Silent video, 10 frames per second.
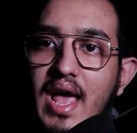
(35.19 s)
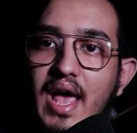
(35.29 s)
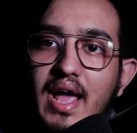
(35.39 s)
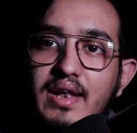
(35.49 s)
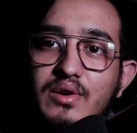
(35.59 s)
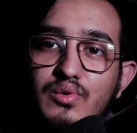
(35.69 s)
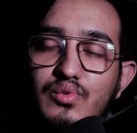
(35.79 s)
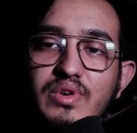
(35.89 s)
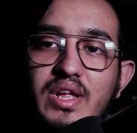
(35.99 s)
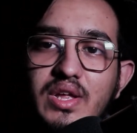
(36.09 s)
and
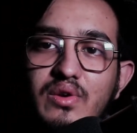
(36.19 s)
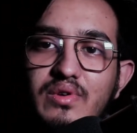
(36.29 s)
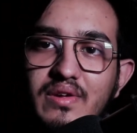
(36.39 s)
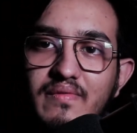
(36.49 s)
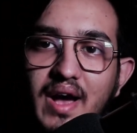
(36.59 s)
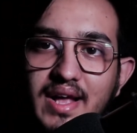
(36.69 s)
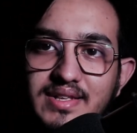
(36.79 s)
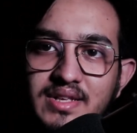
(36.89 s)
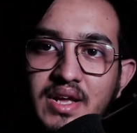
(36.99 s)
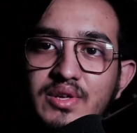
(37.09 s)
rooting your
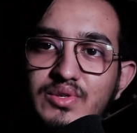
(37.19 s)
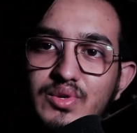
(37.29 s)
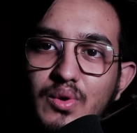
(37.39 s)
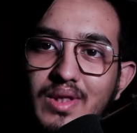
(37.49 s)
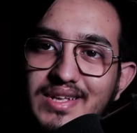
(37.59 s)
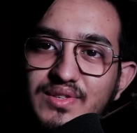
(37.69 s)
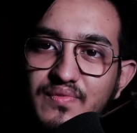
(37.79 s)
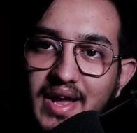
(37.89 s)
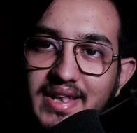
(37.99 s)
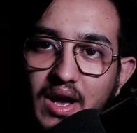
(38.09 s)
device. So let's
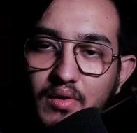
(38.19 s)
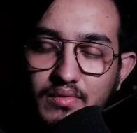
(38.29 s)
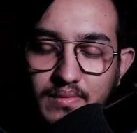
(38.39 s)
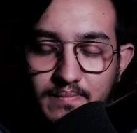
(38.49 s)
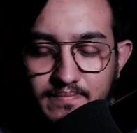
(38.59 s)
find out.